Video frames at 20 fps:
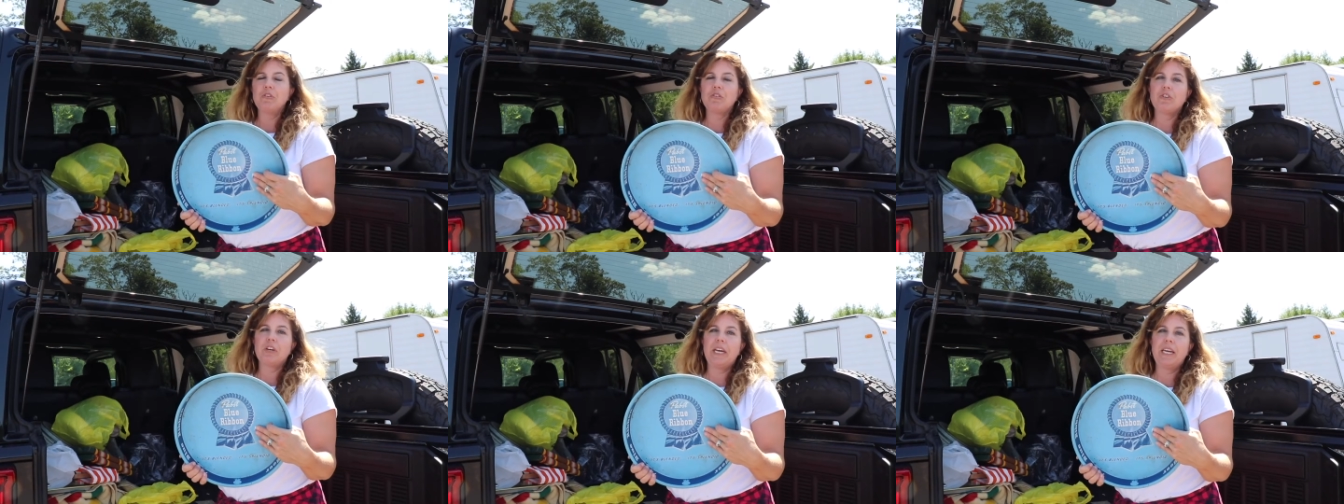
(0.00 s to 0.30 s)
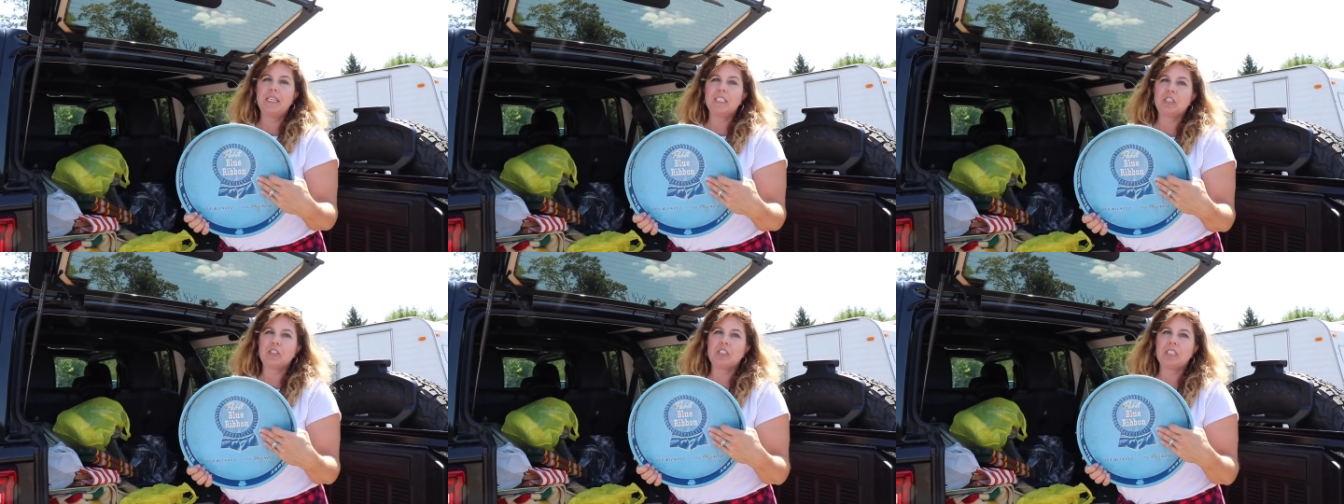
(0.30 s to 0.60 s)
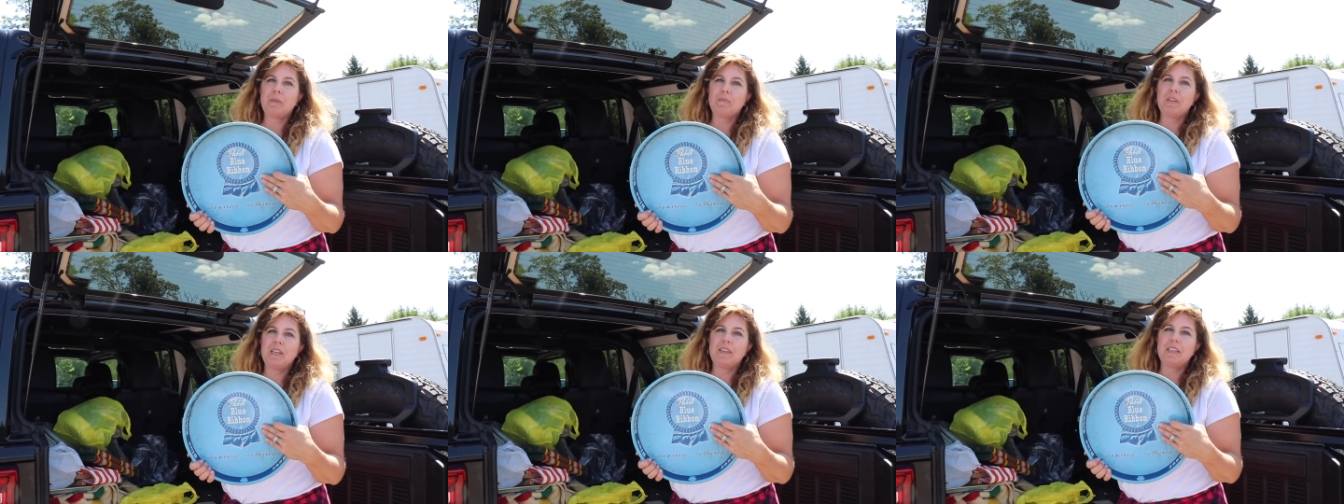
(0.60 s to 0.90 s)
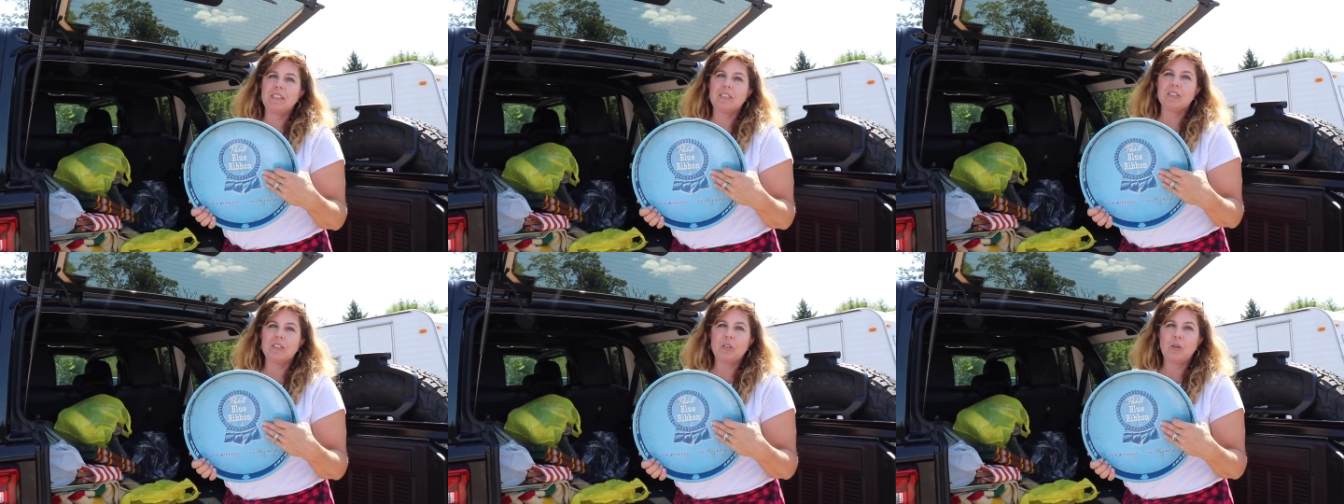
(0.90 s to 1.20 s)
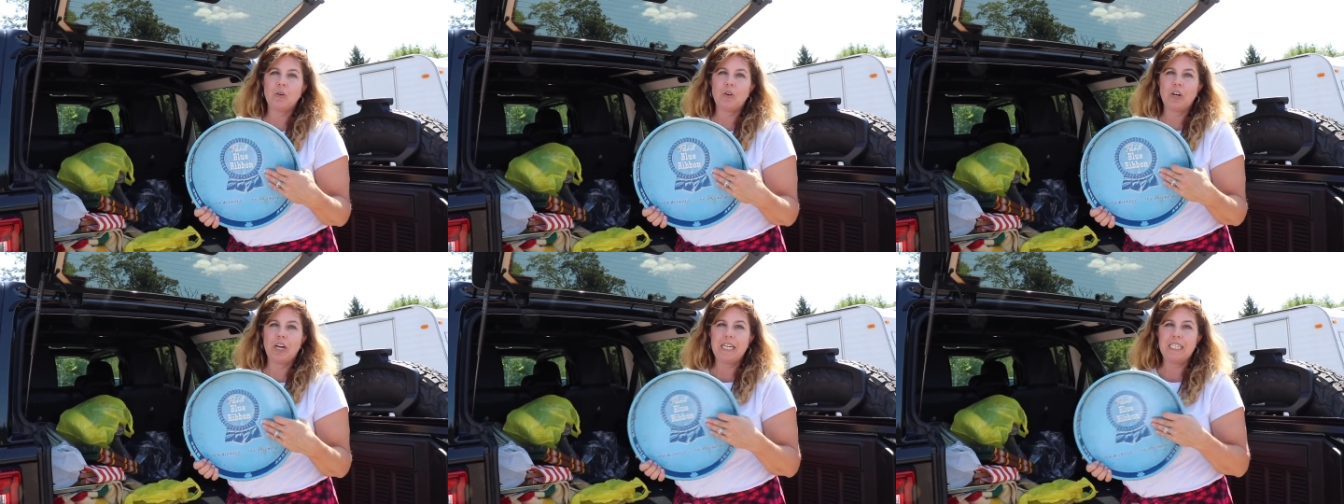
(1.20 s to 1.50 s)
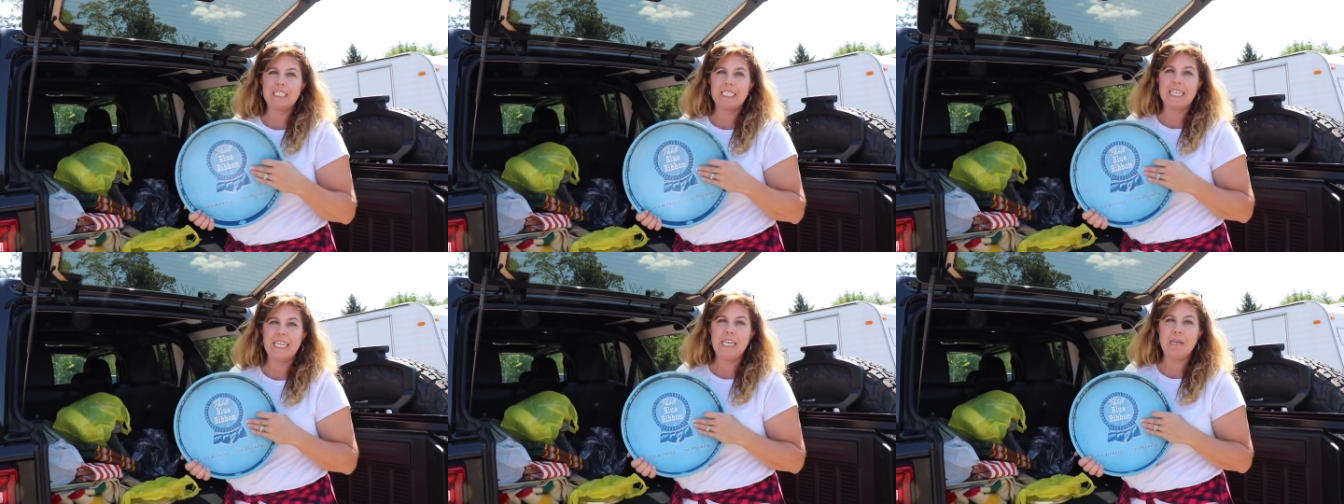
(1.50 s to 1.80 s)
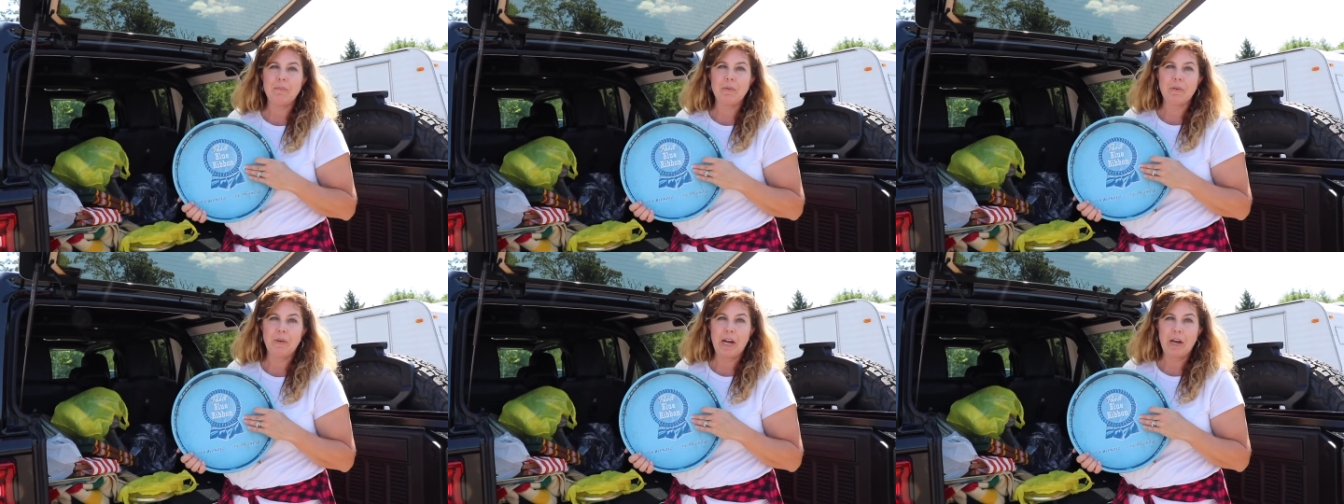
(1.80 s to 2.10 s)
trays are something that's so great to
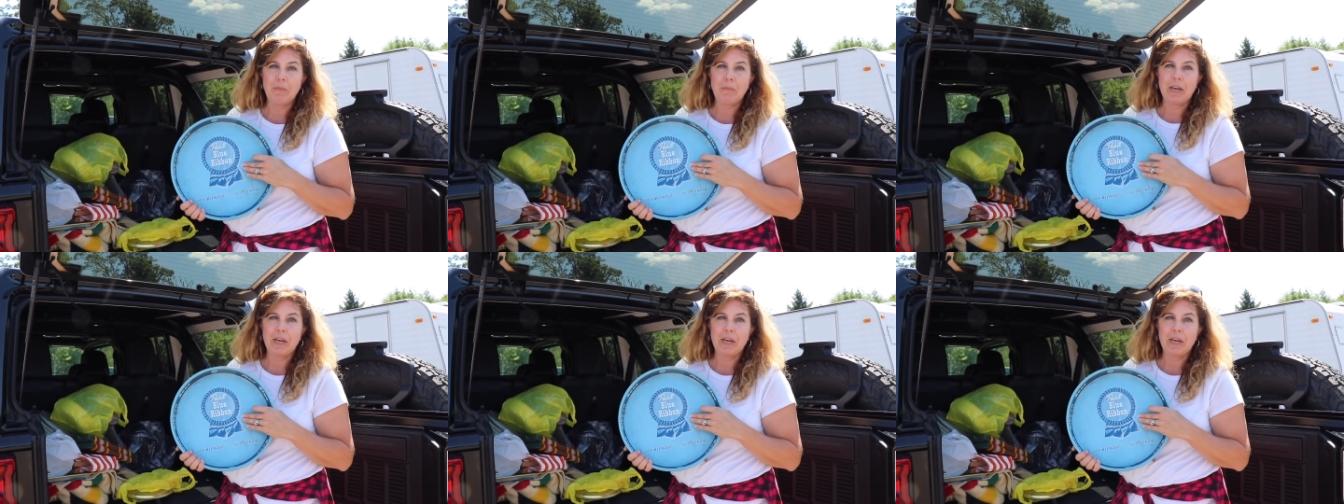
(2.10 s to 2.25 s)
keep around